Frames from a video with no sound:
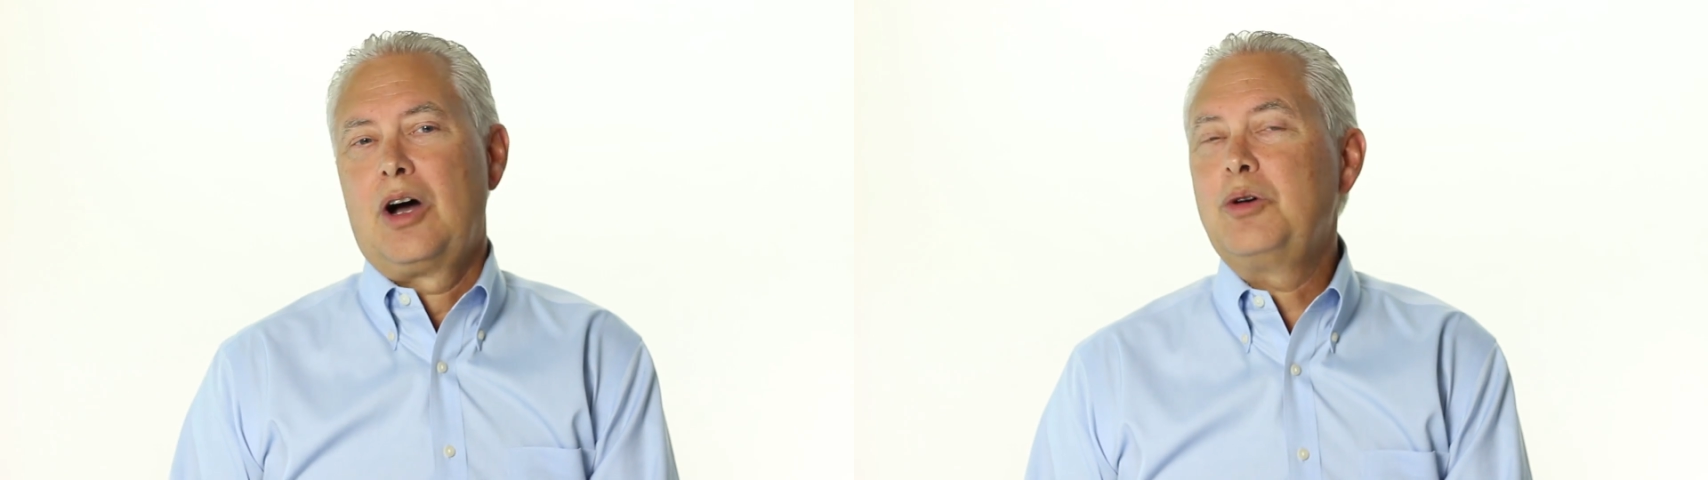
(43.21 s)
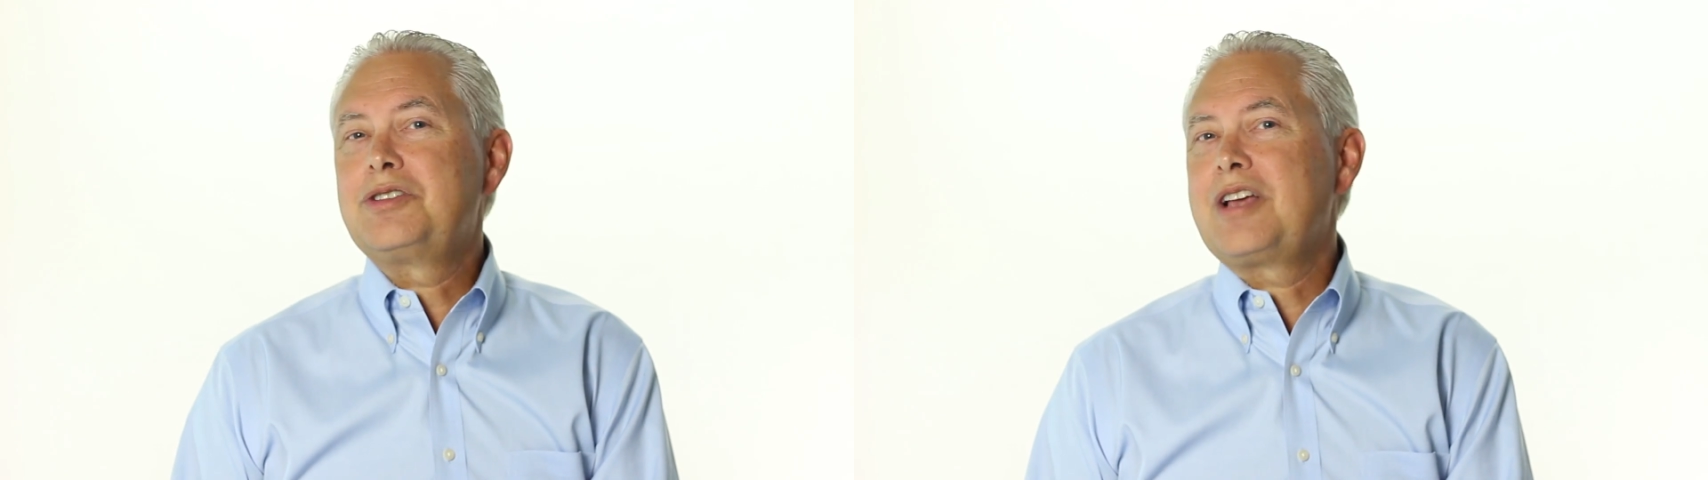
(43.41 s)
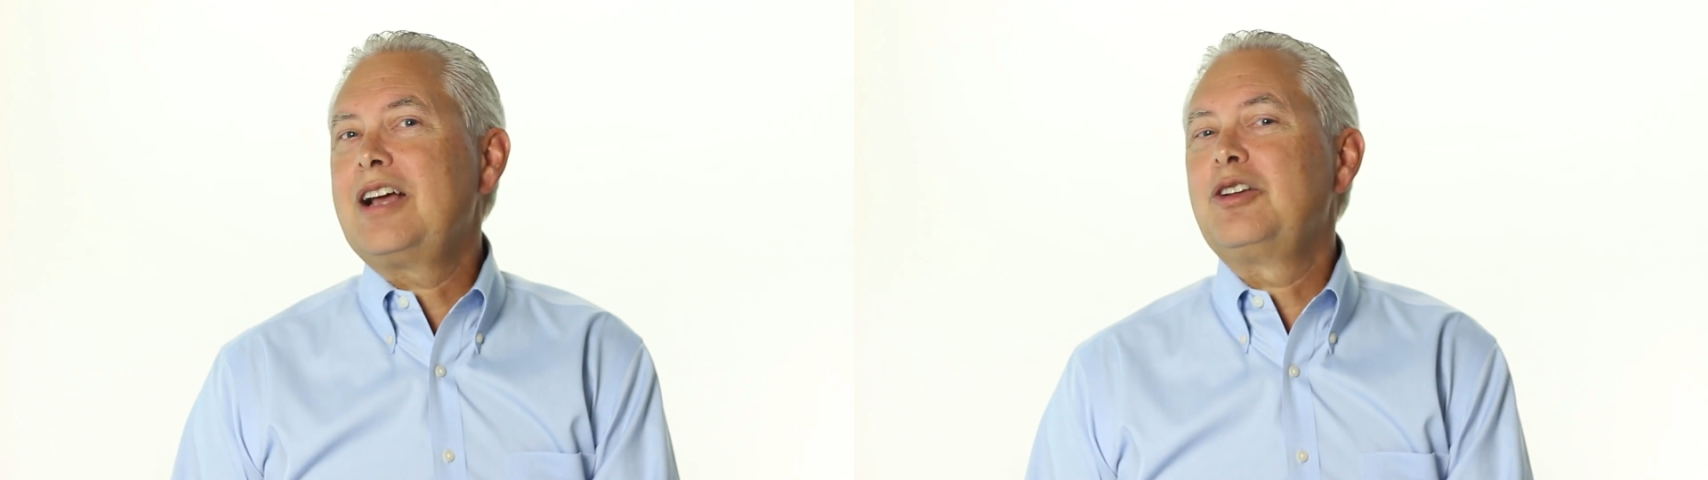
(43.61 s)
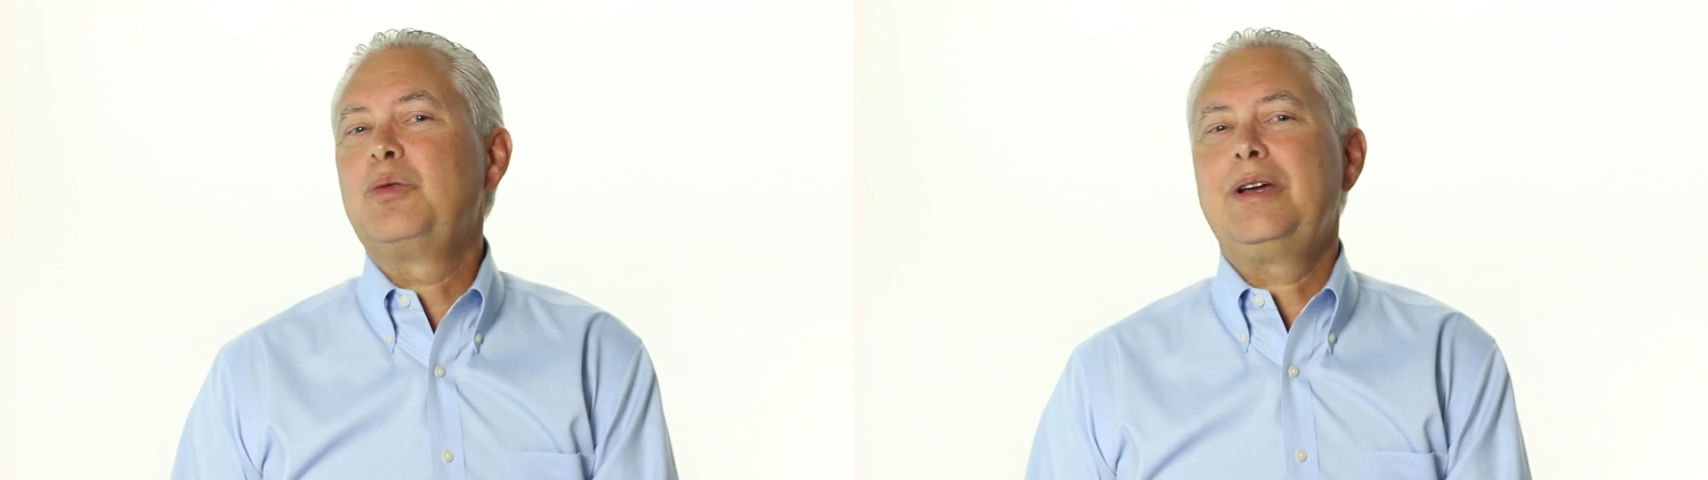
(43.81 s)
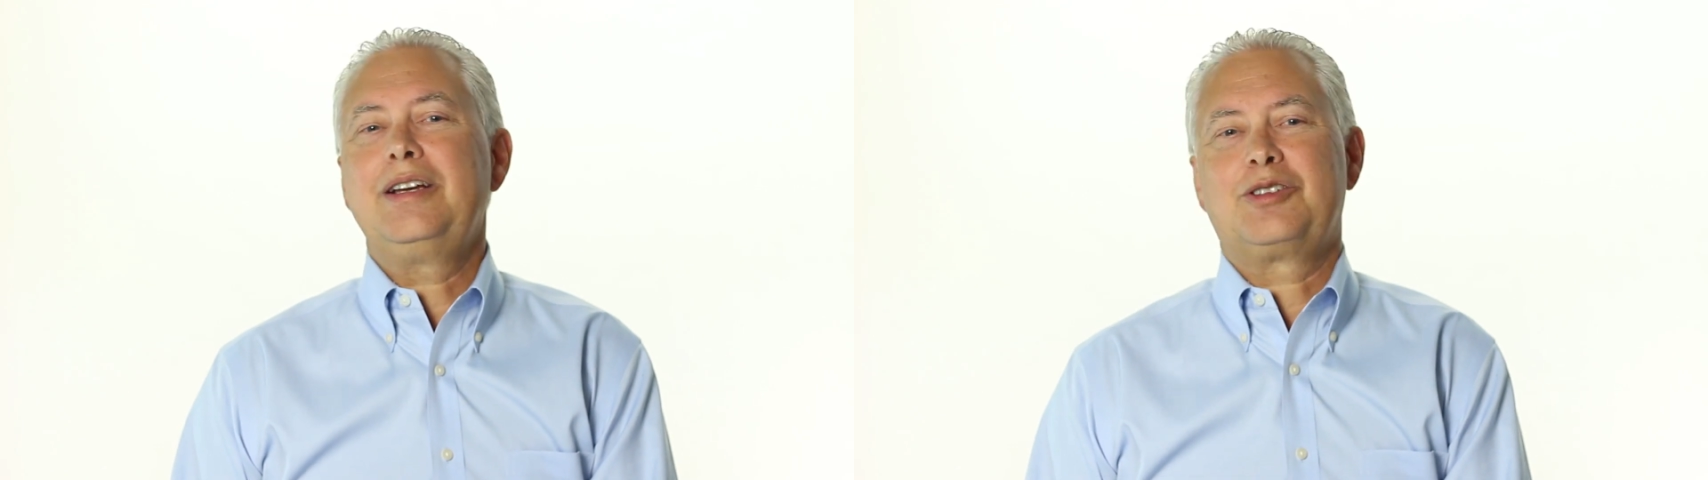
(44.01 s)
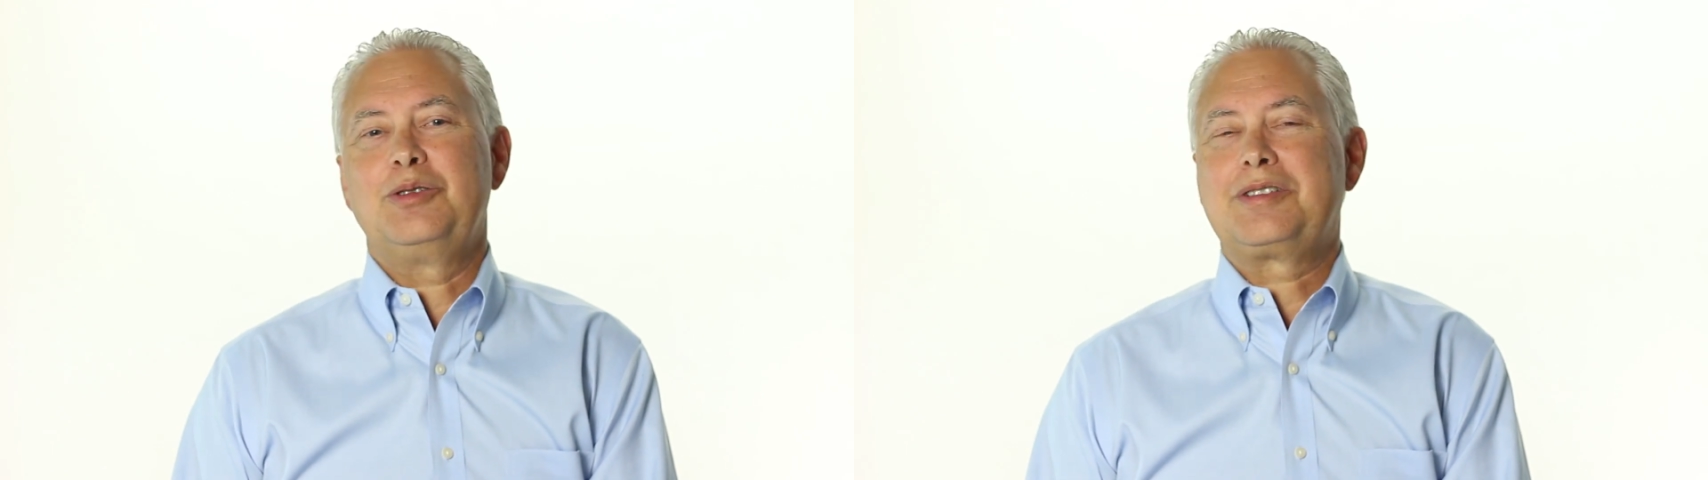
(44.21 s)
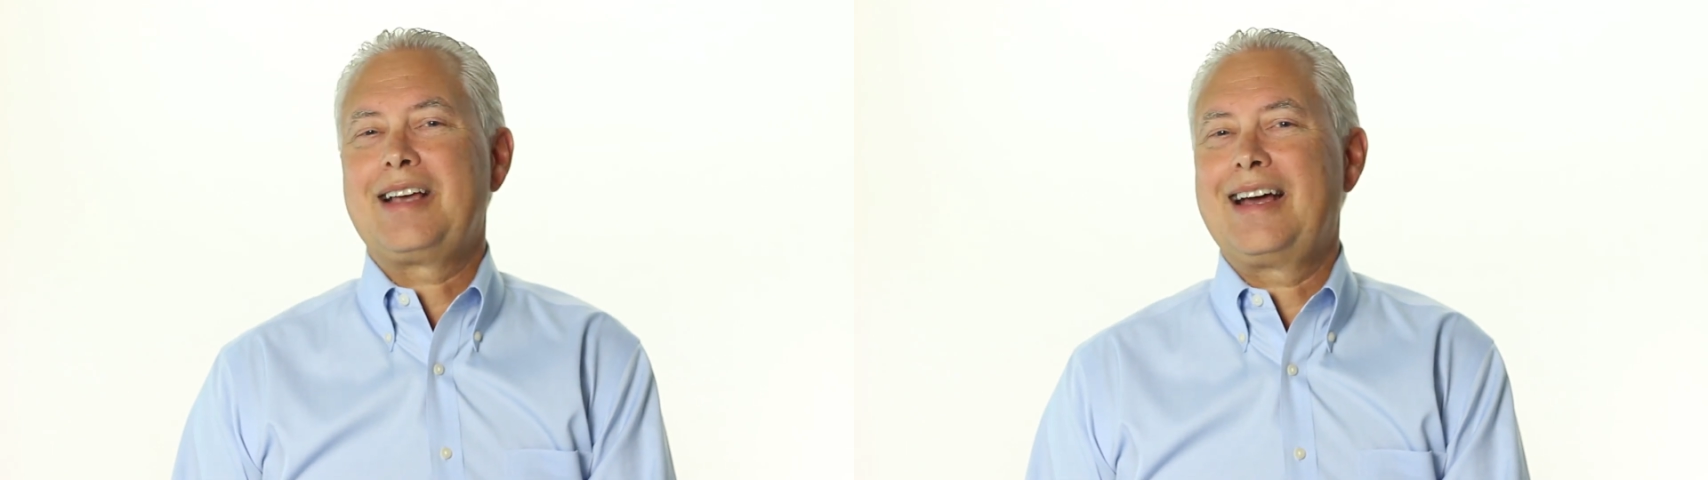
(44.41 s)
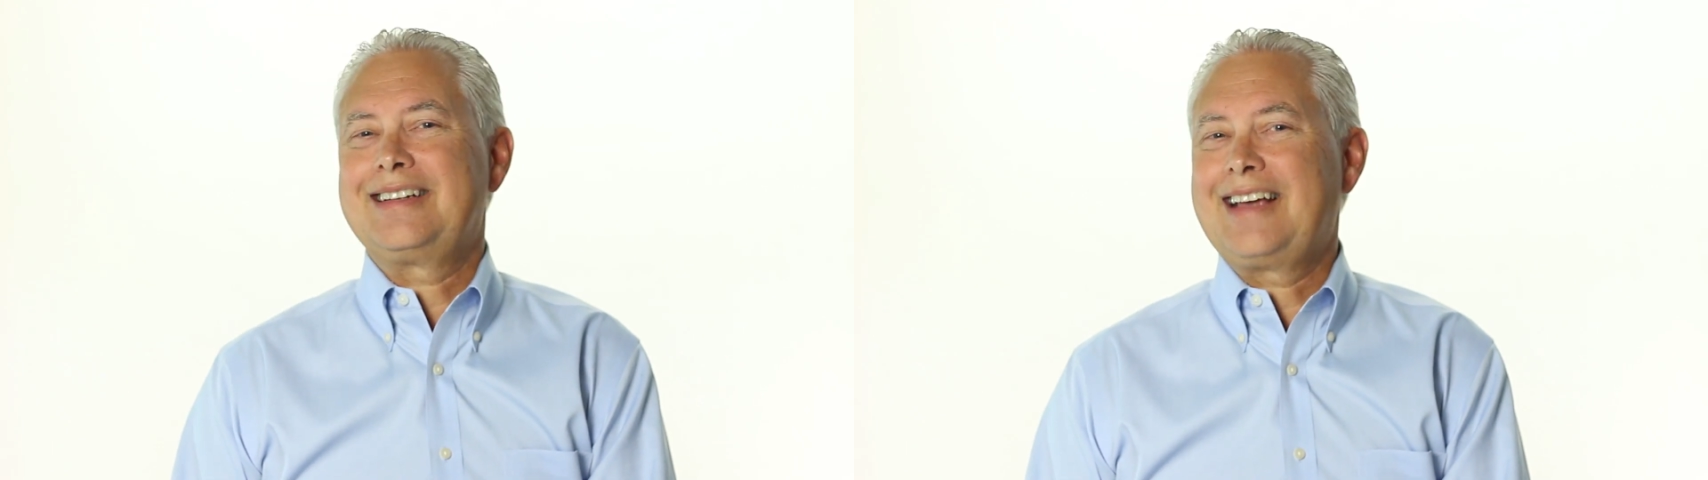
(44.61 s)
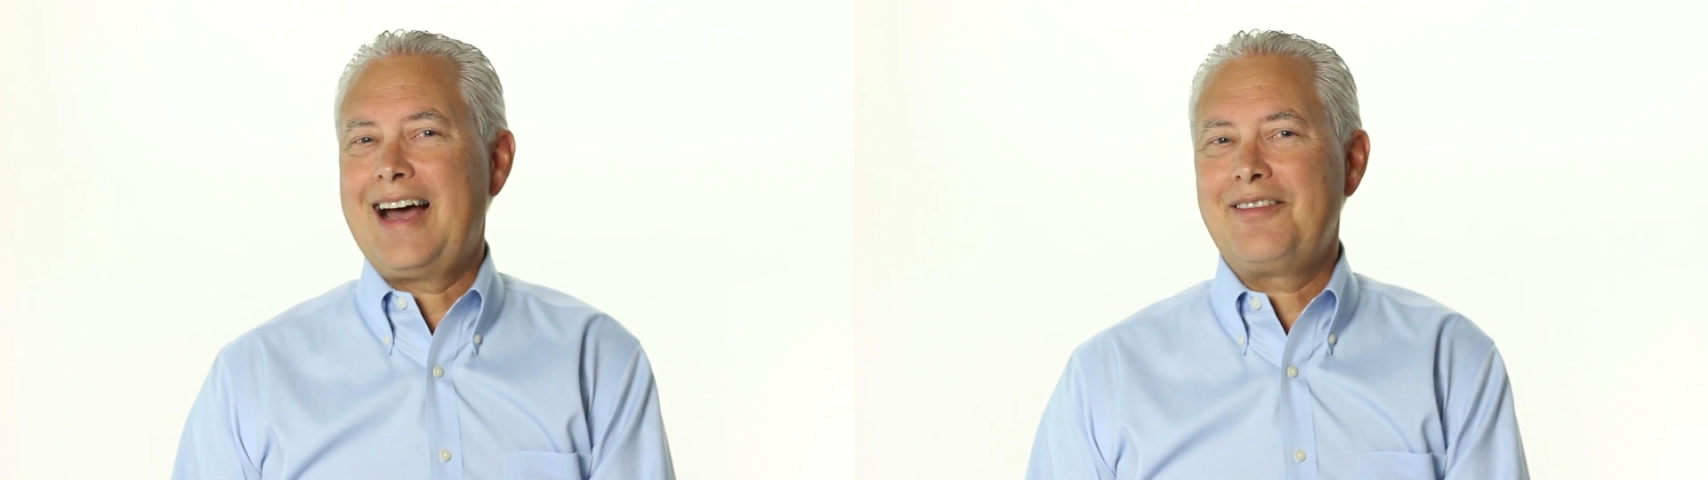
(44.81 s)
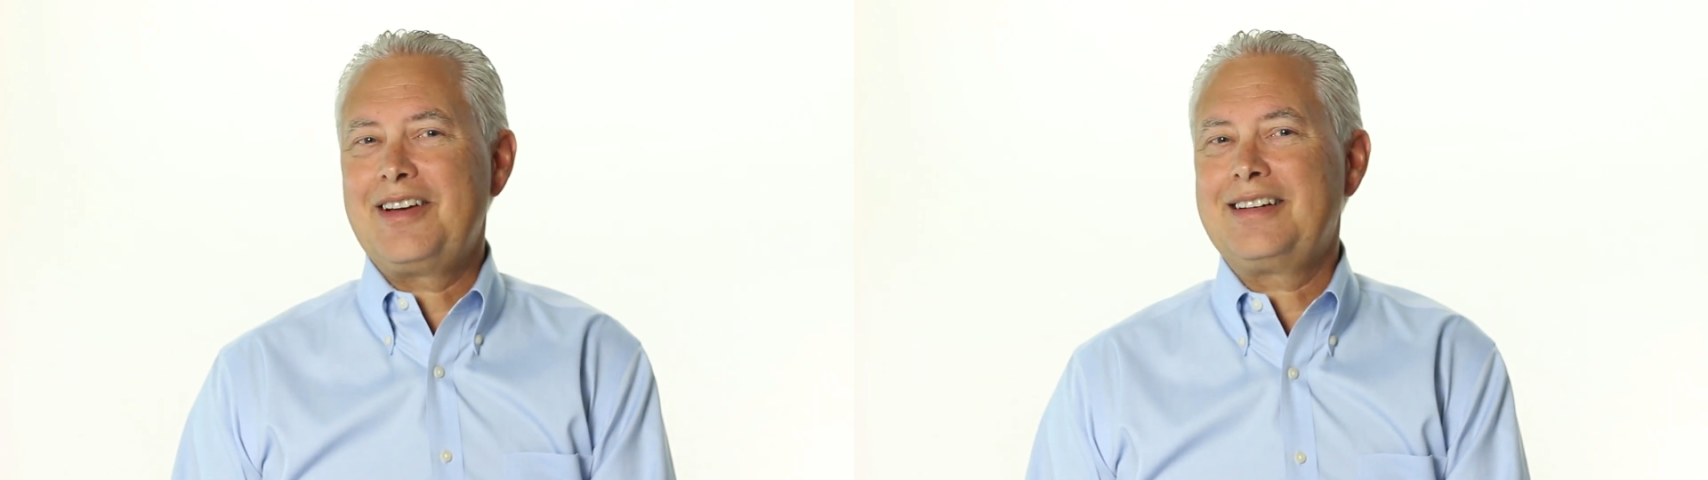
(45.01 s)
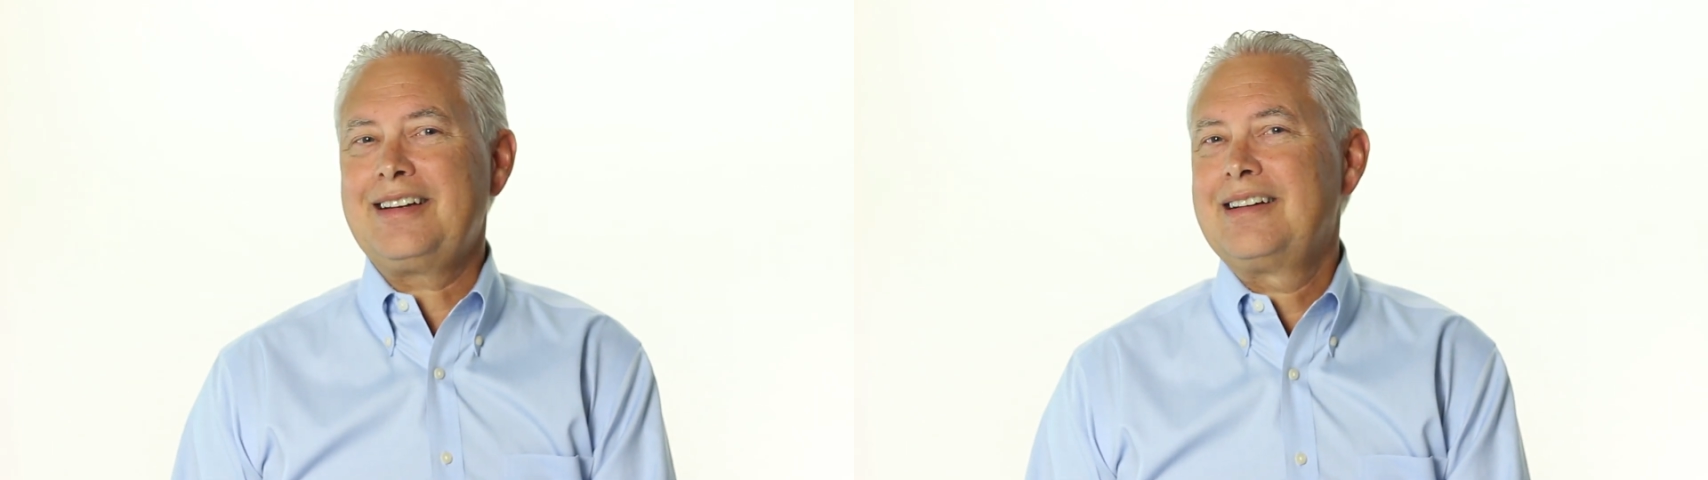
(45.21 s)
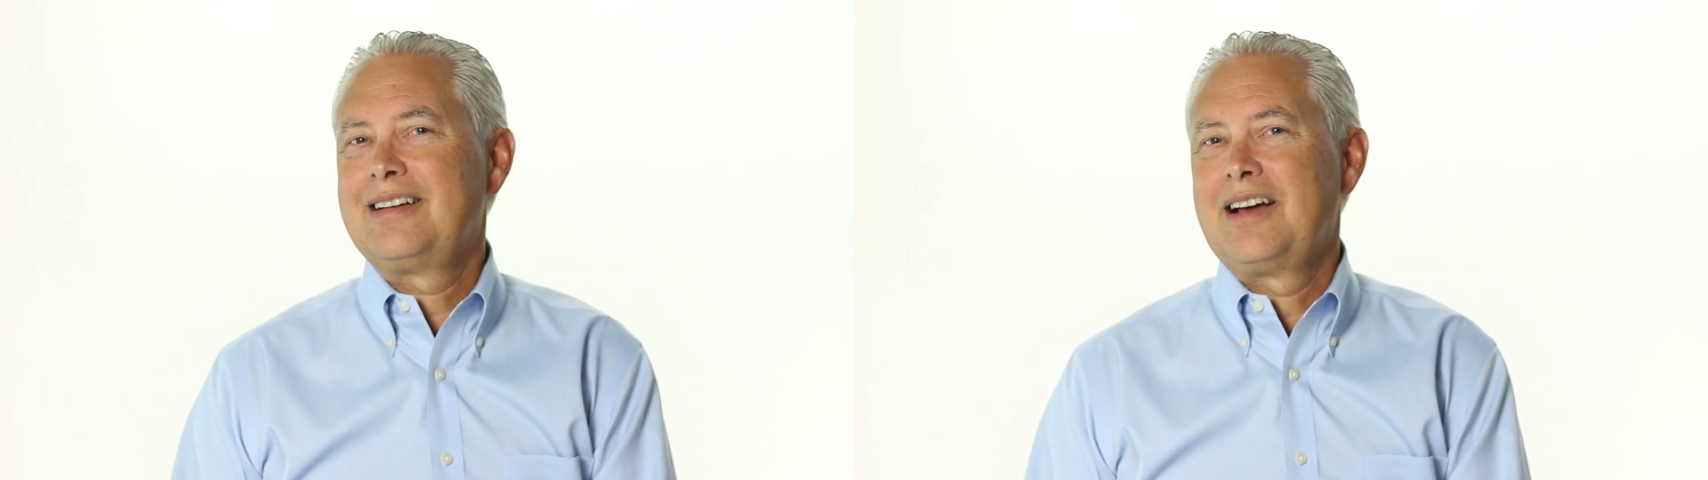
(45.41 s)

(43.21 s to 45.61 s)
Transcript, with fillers: Jose Luis, who said, Kevin,